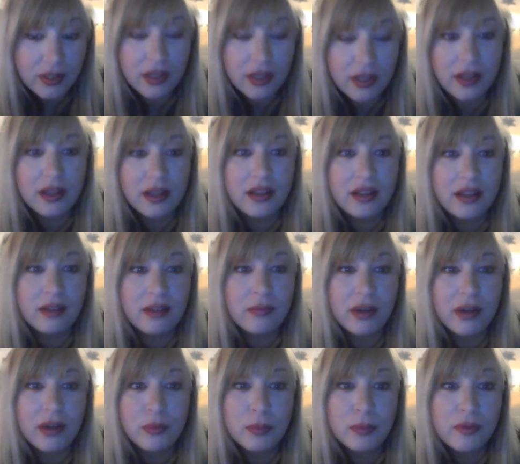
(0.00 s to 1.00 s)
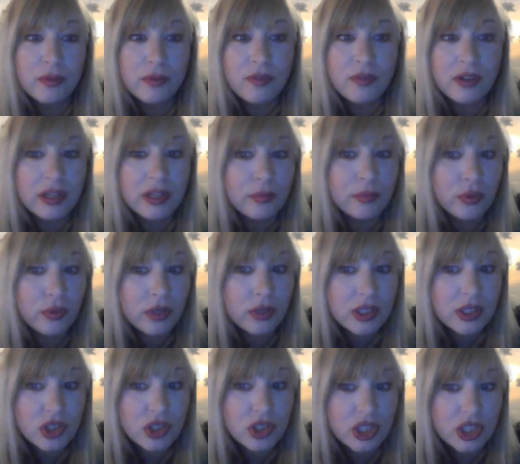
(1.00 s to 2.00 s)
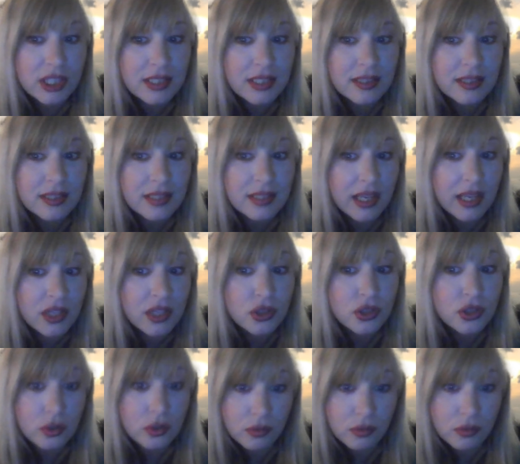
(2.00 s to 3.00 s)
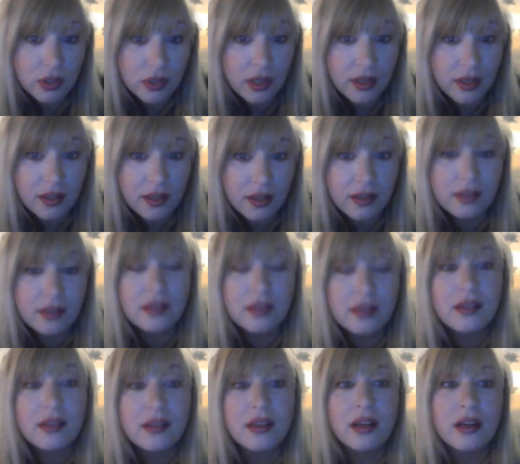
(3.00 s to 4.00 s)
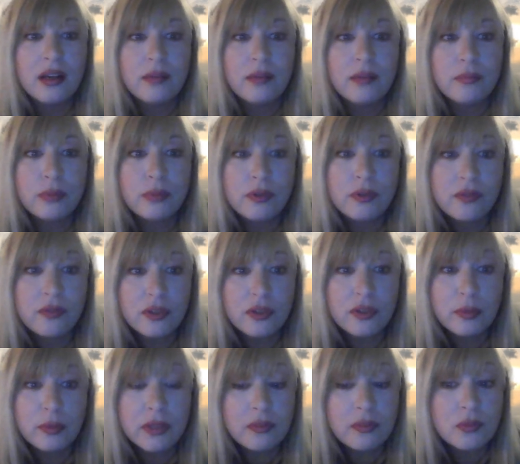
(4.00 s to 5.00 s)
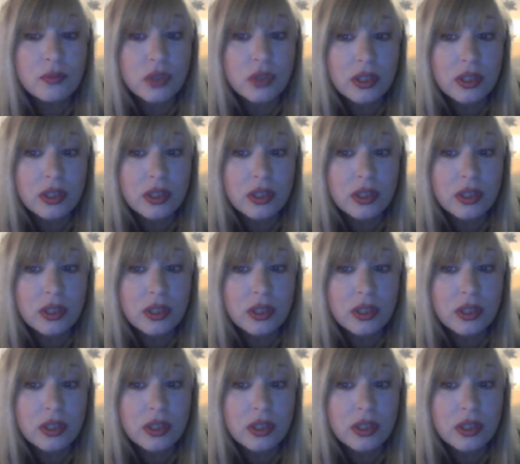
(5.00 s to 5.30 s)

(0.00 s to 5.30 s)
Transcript: Um, I would prefer imported cheese, aged Gouda, um, preferably from Trader